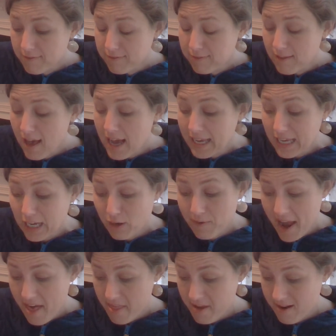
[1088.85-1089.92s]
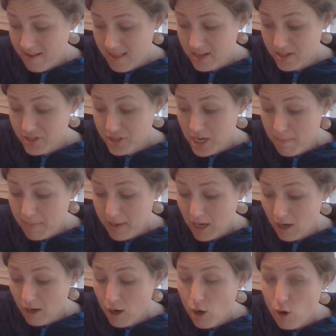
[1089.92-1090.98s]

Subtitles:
flying rather than jumping,